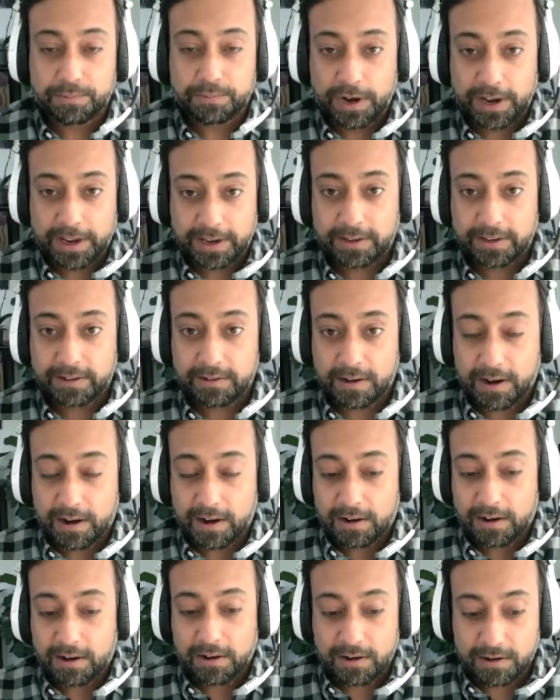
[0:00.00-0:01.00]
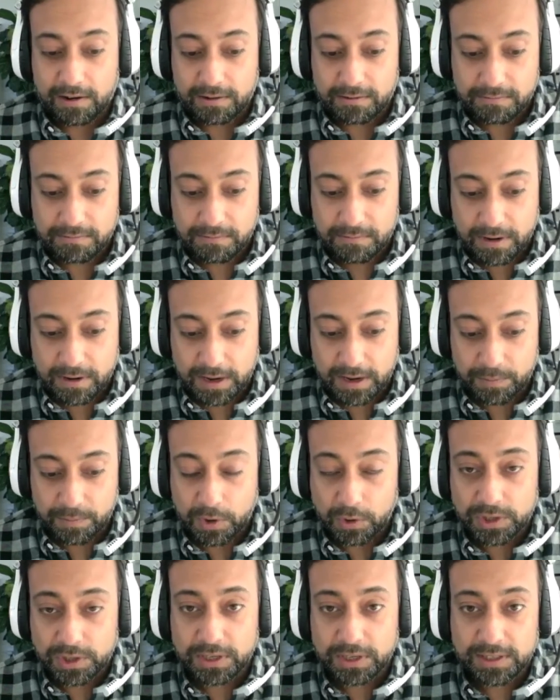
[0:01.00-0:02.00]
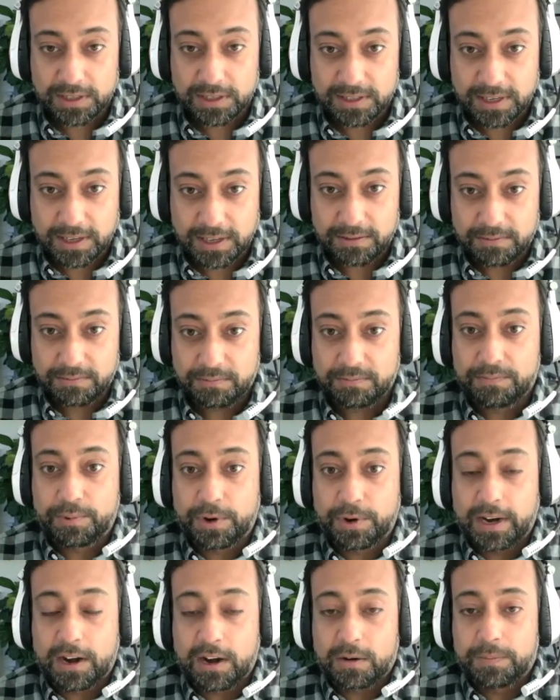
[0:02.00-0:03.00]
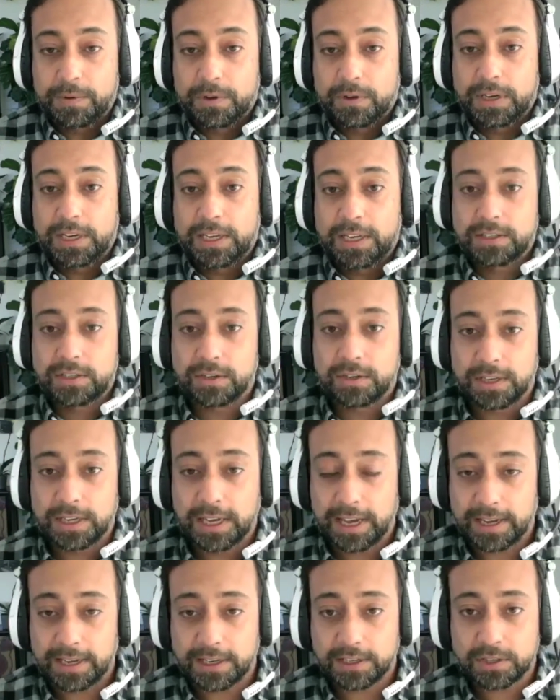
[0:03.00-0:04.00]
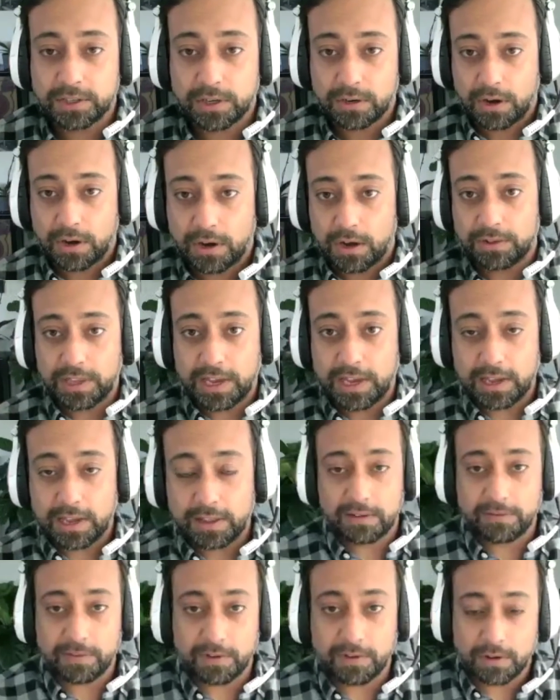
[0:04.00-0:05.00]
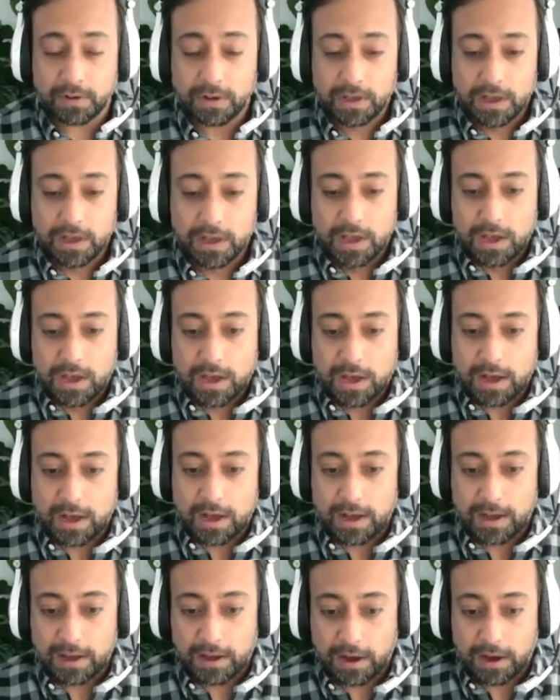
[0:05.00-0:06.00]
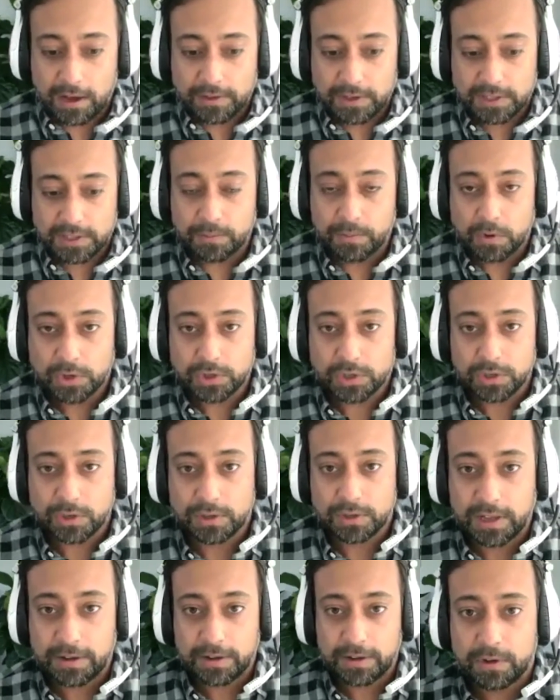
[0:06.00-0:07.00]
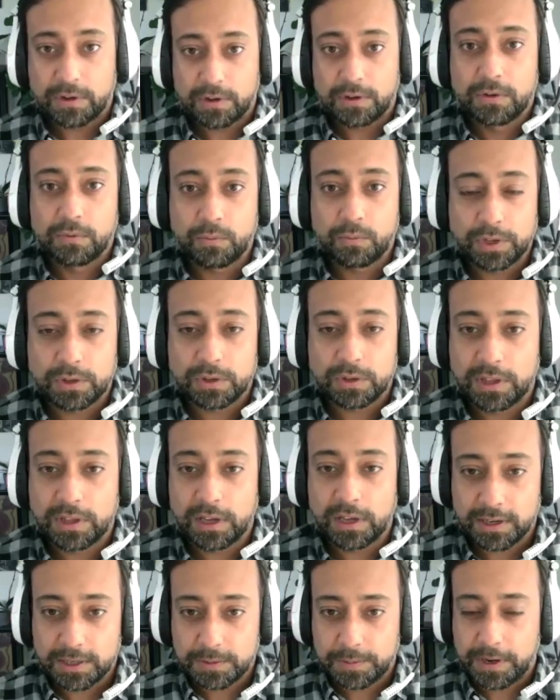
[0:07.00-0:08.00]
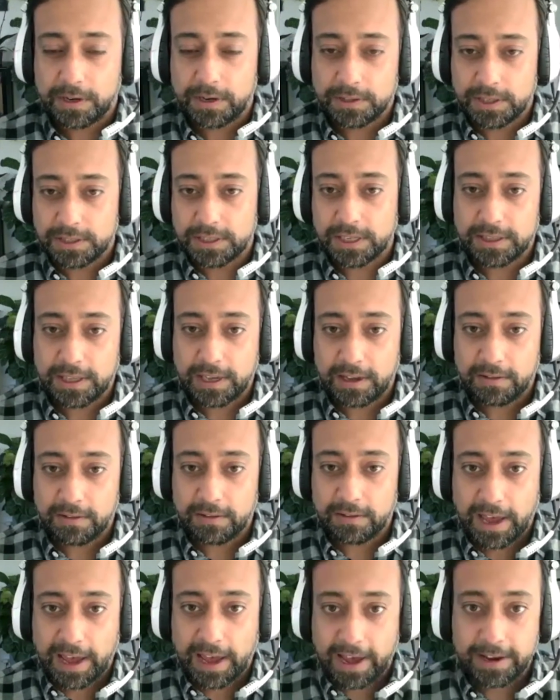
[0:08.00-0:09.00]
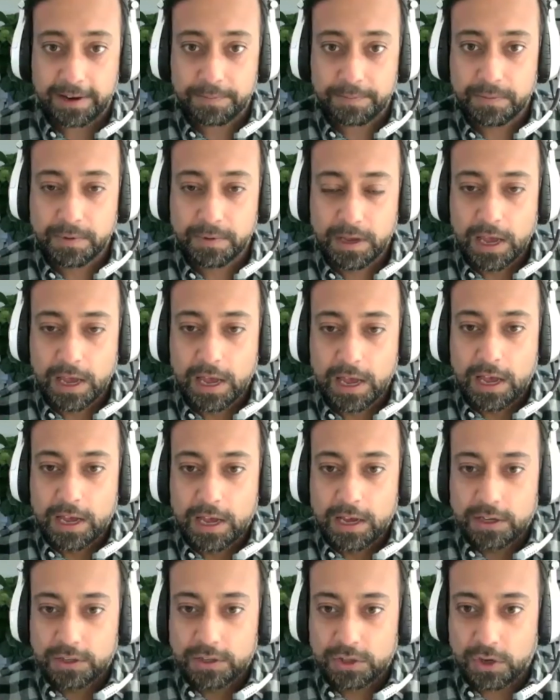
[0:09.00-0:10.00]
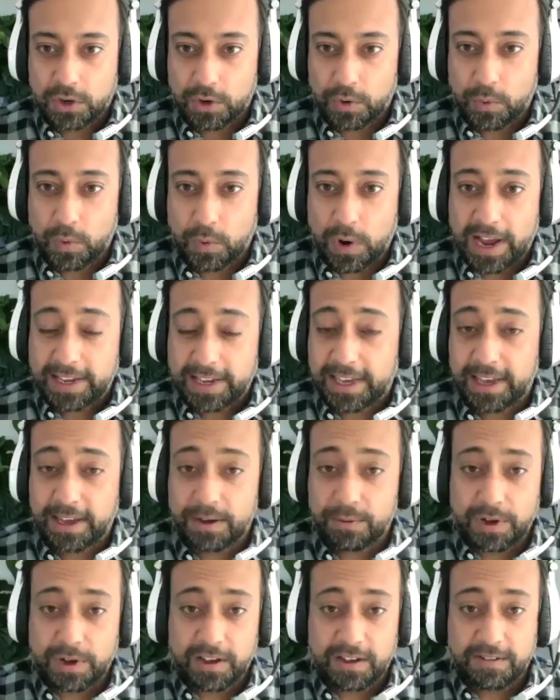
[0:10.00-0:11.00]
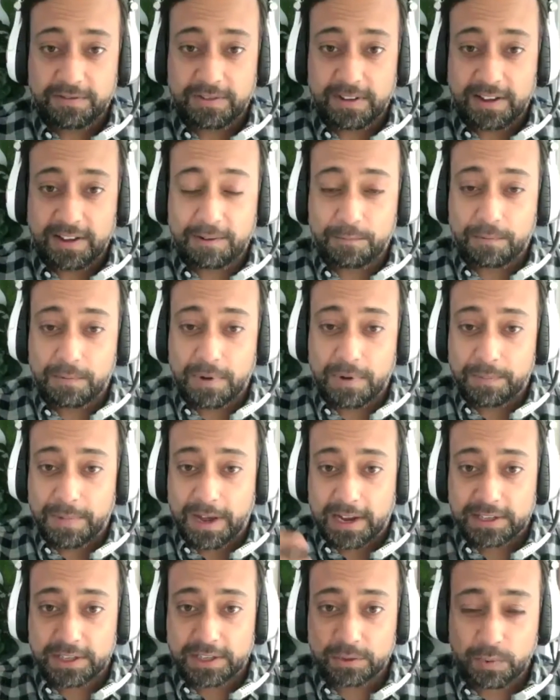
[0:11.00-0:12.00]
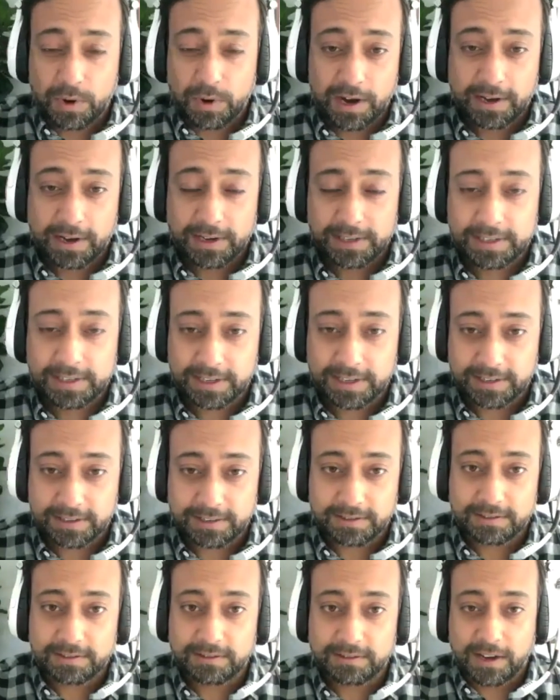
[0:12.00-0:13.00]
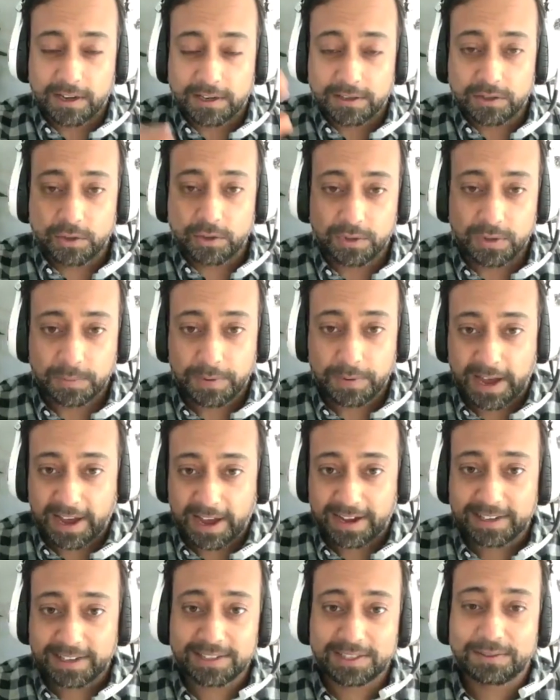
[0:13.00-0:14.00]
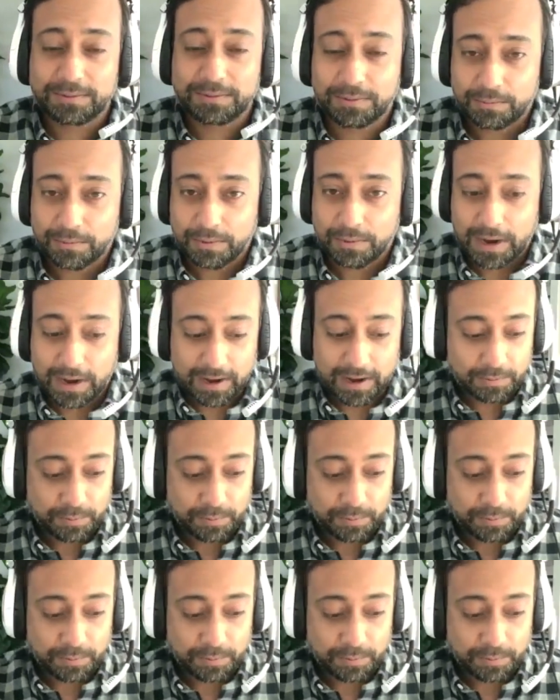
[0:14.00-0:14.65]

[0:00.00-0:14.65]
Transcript: and bring our emotions and bring our ability to engage on that level, on this emotional level with their experiences that they have had. So I can't wave a magic wand and undo the past.